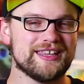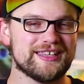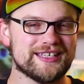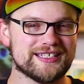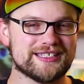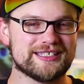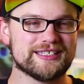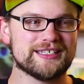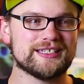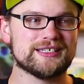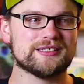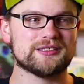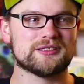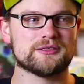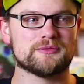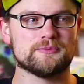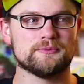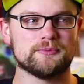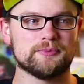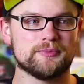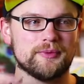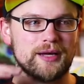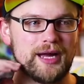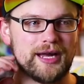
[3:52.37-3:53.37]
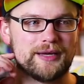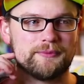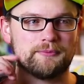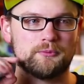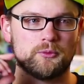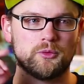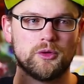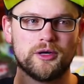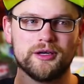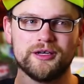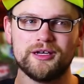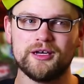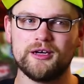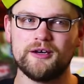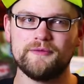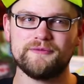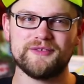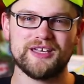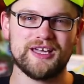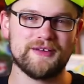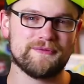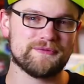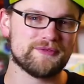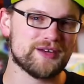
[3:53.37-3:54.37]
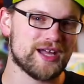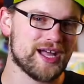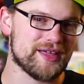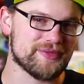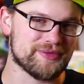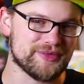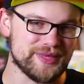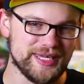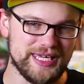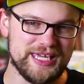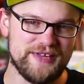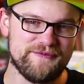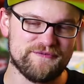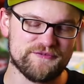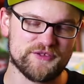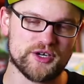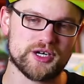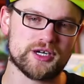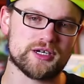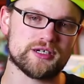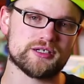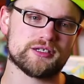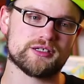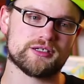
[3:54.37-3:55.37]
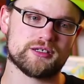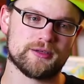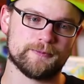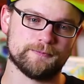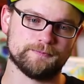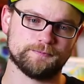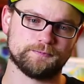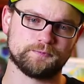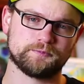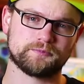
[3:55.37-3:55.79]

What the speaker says: This is one of, if not the first,